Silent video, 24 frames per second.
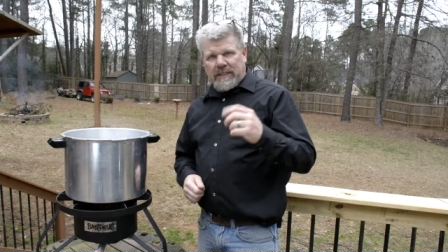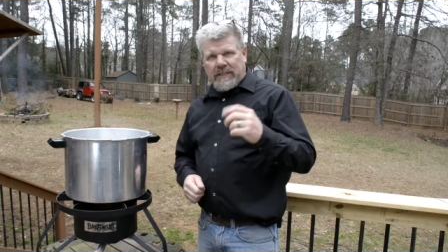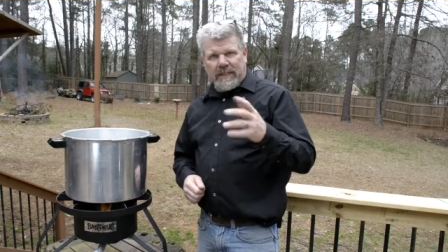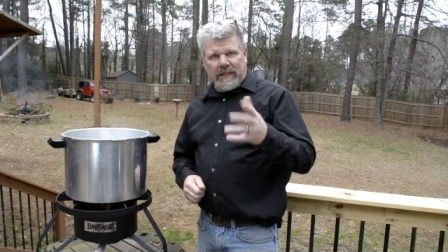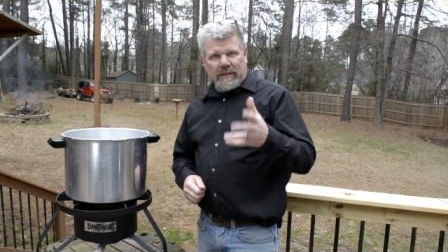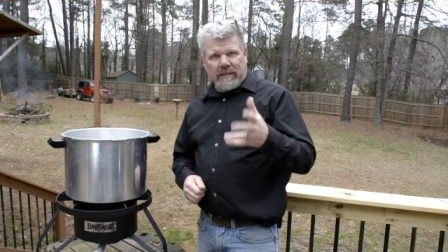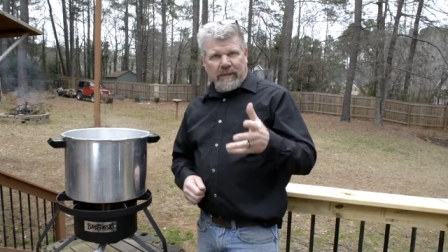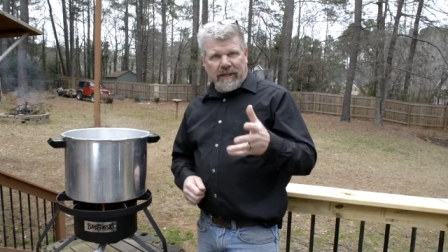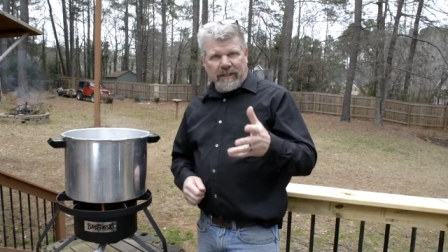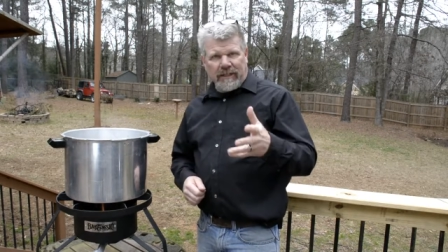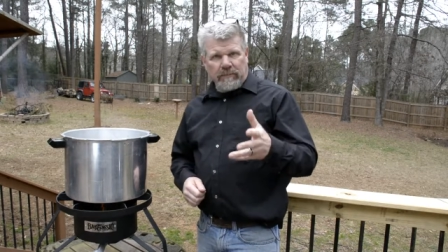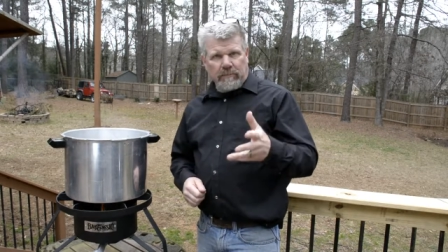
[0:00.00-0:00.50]
I
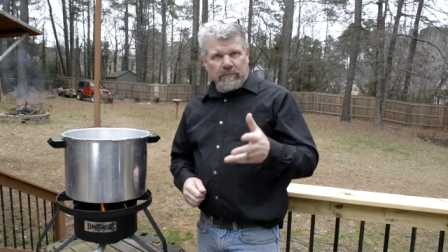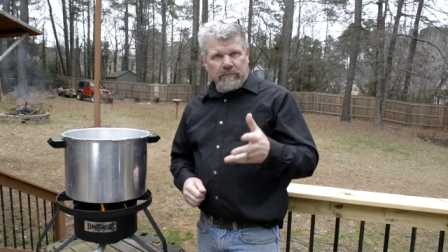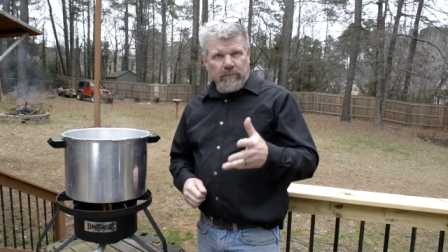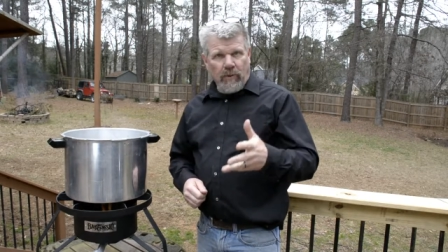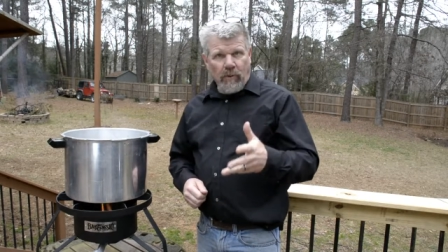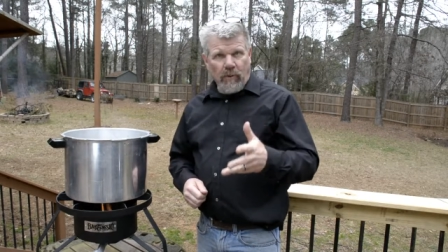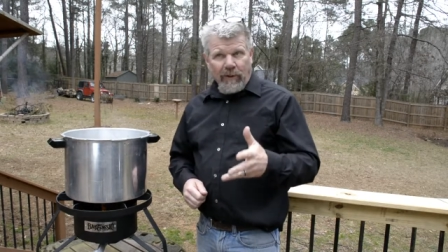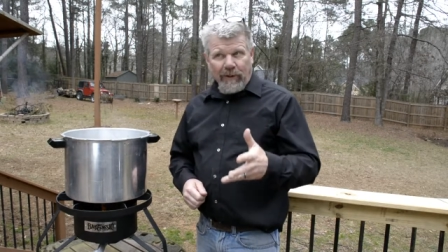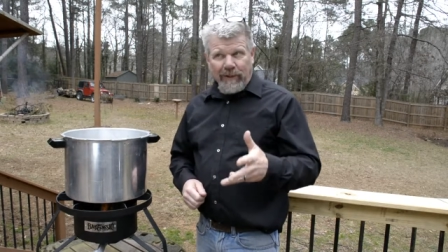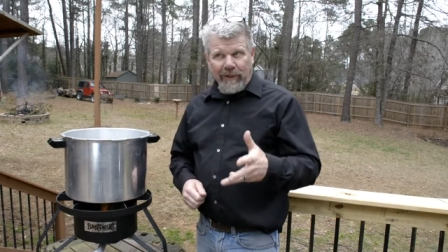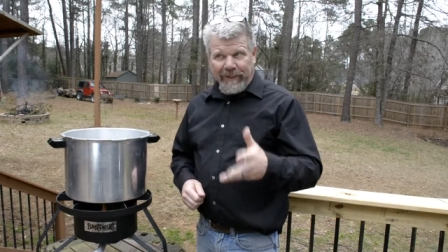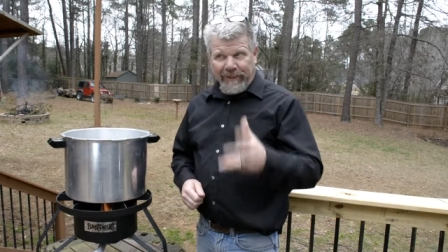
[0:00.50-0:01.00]
said about the
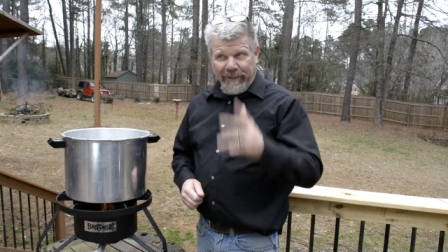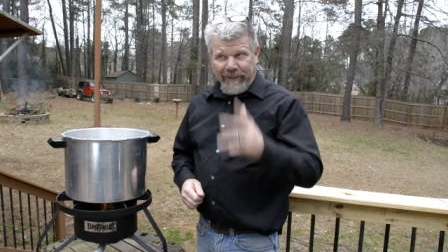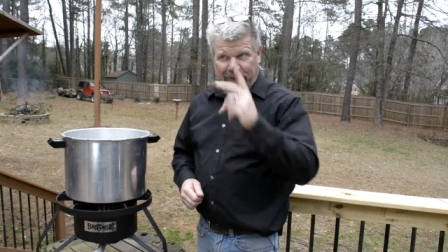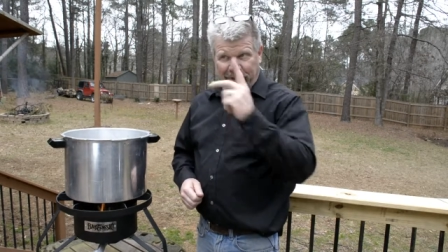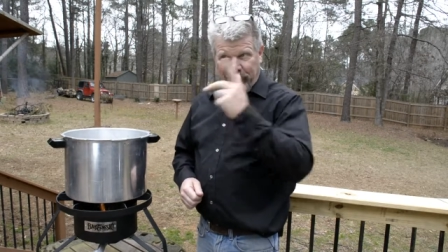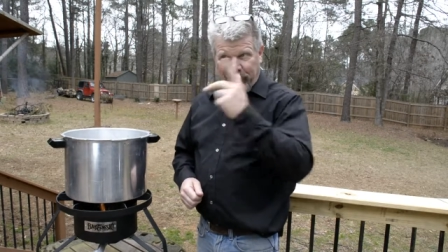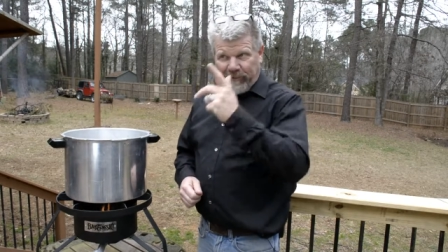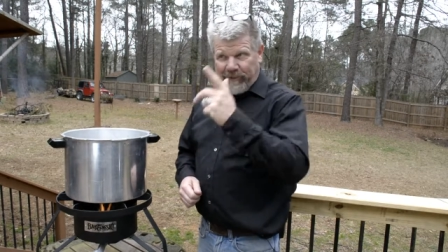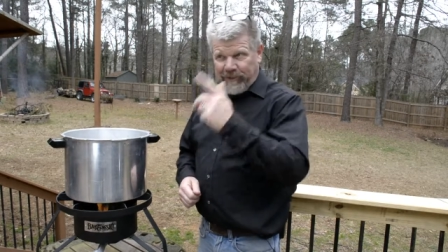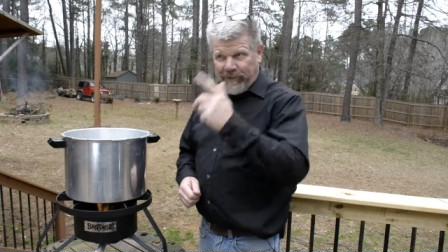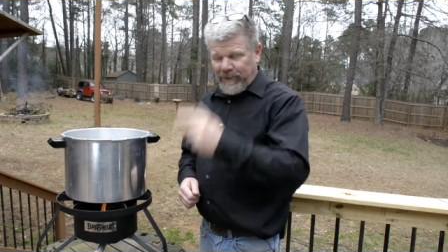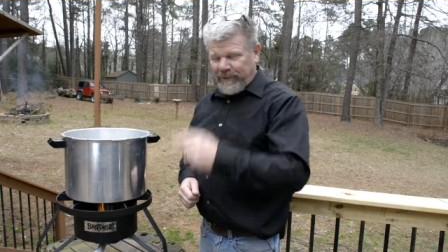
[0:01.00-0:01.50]
boiling
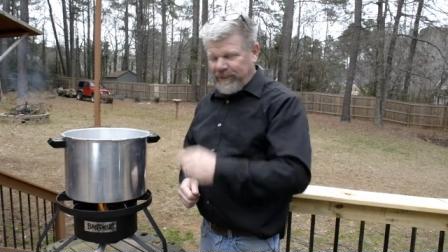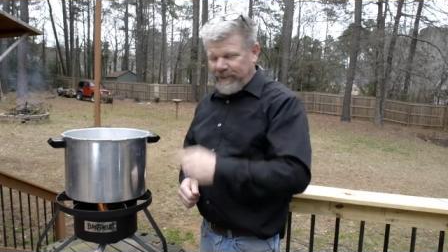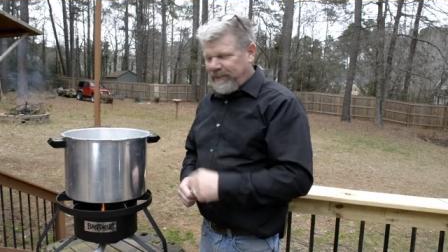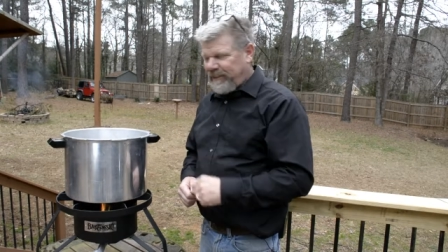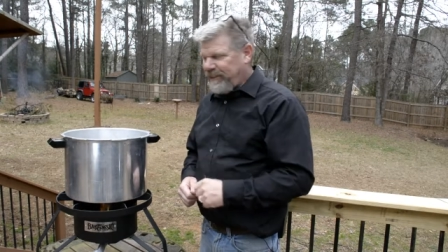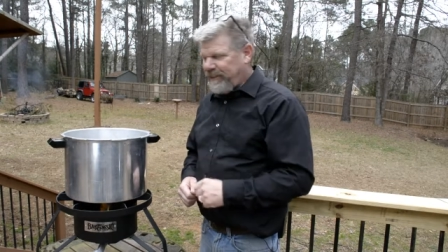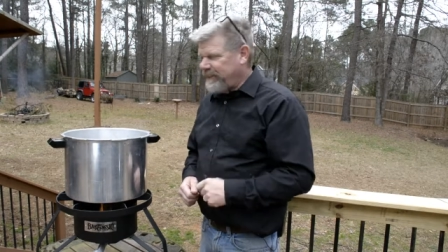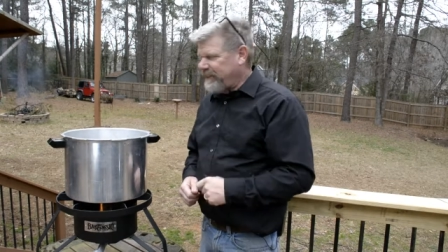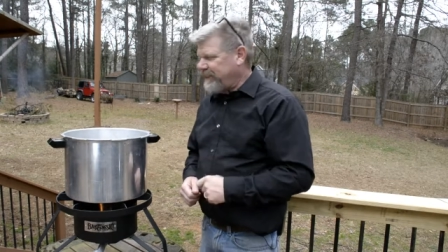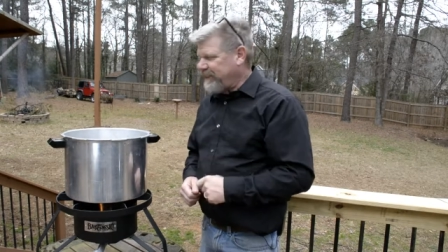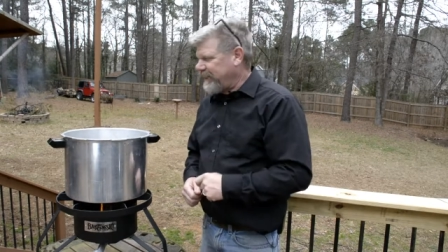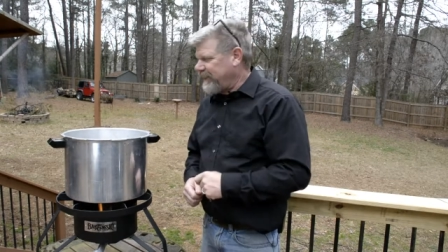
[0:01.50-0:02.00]
over in,
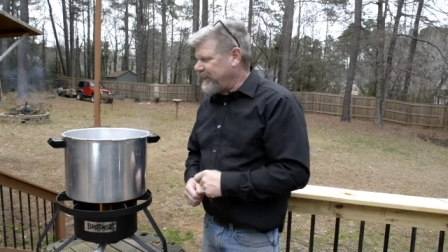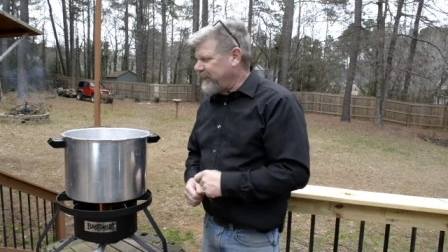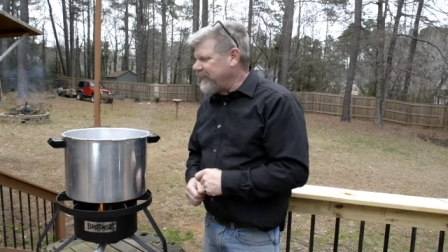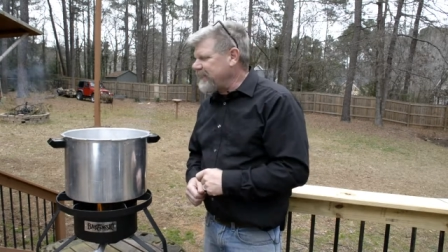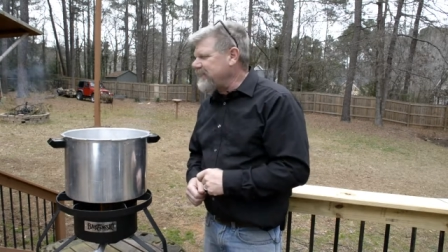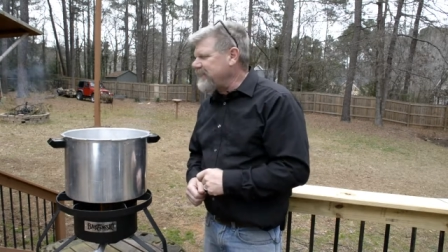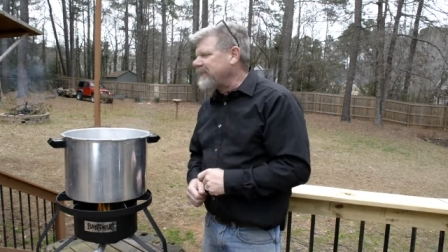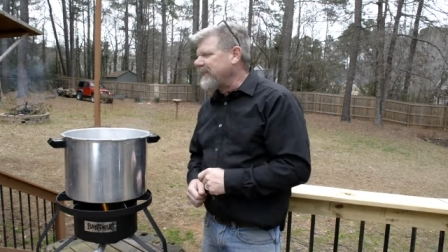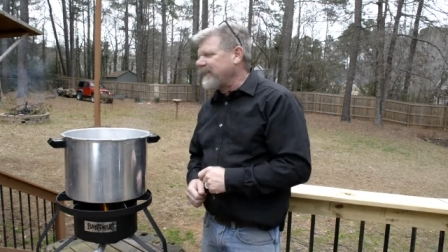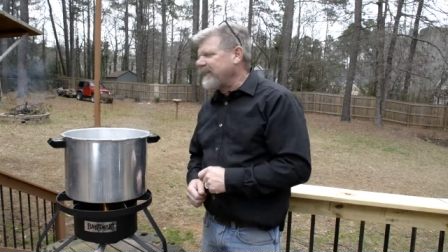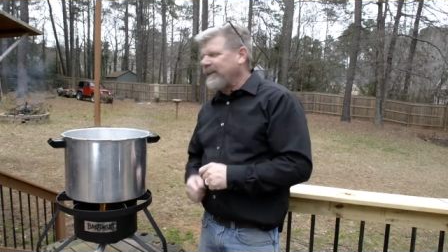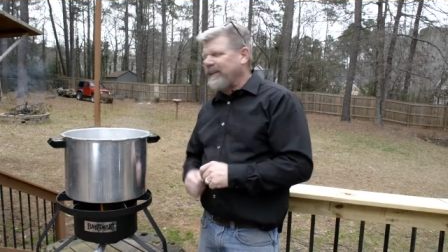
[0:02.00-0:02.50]
in the
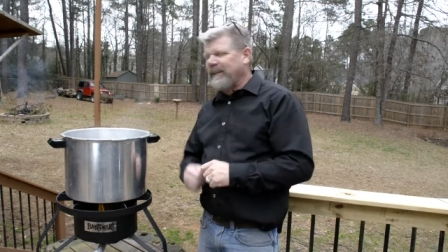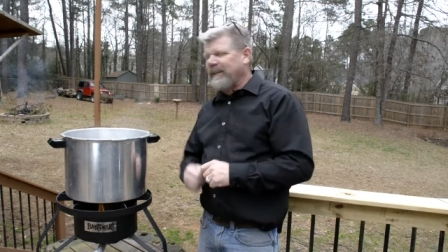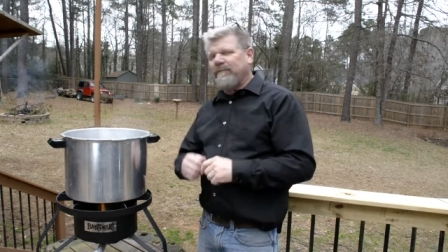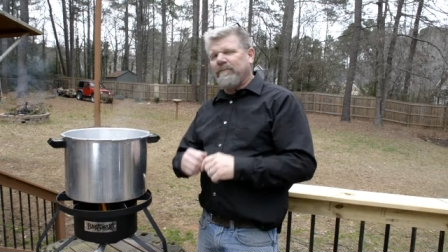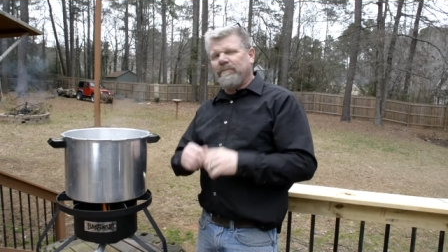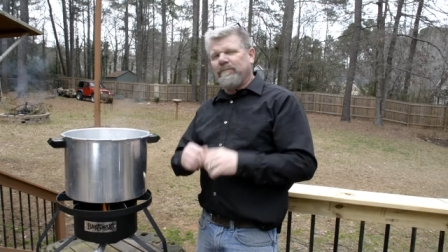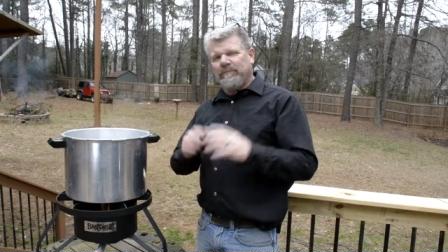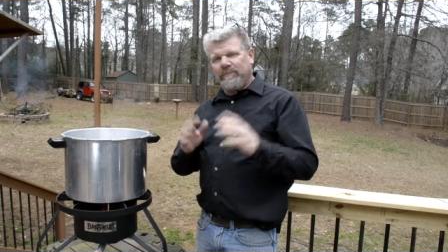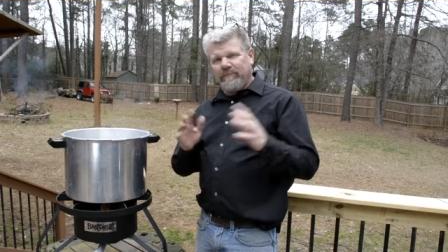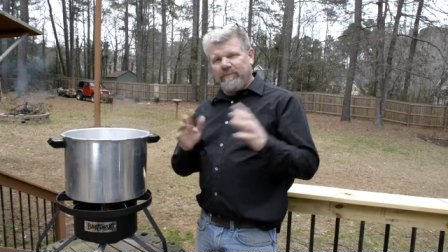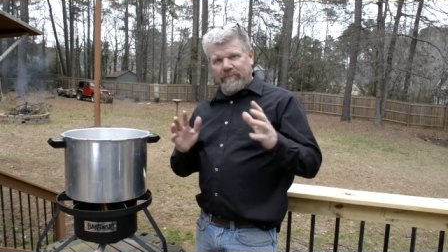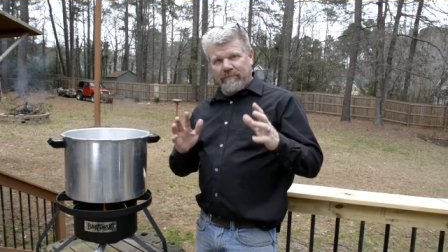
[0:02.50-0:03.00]
kitchen and